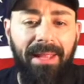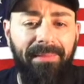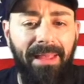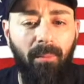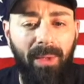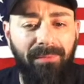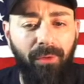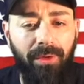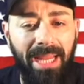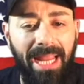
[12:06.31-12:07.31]
that we've
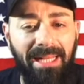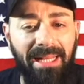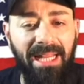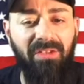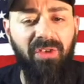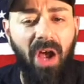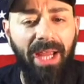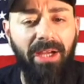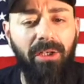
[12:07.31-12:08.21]
created entire